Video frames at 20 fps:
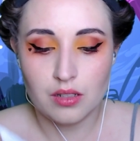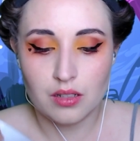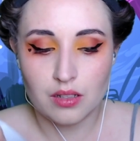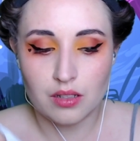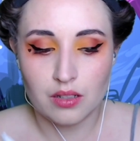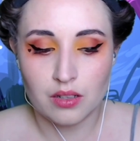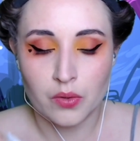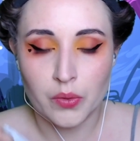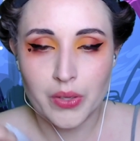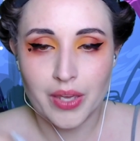
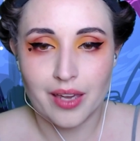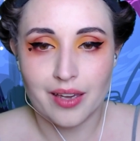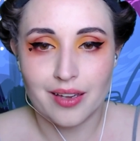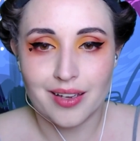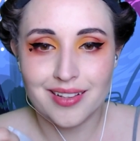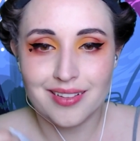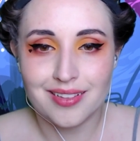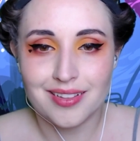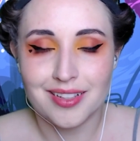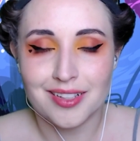
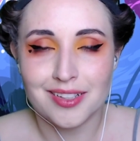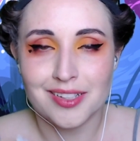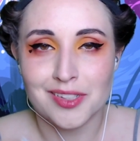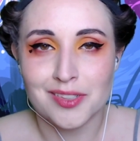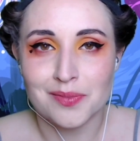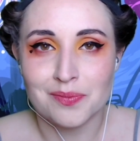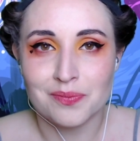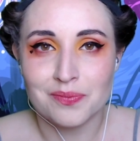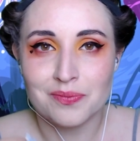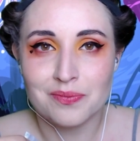okay.
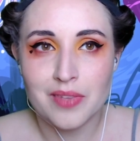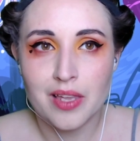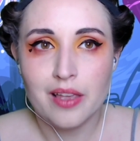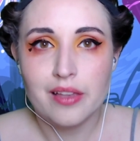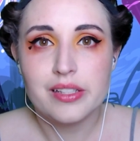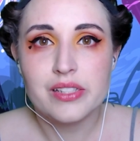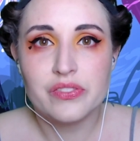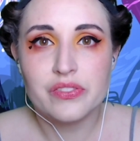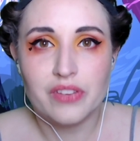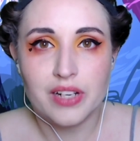
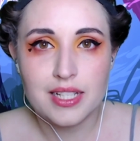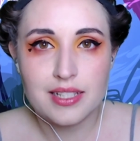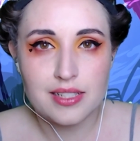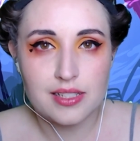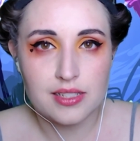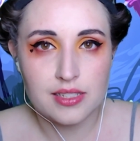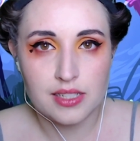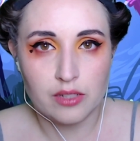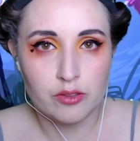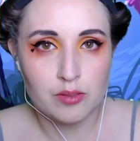It's funny because I
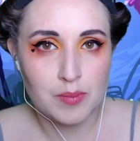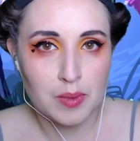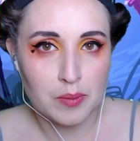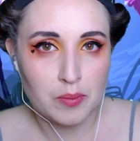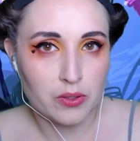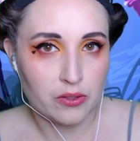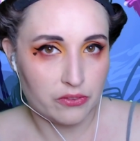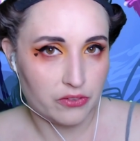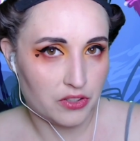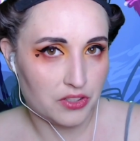still remember
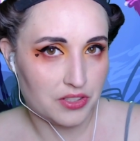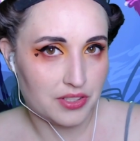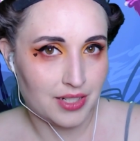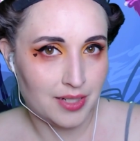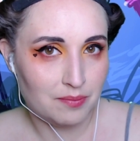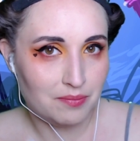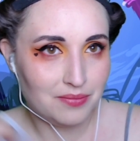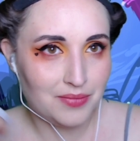her first name.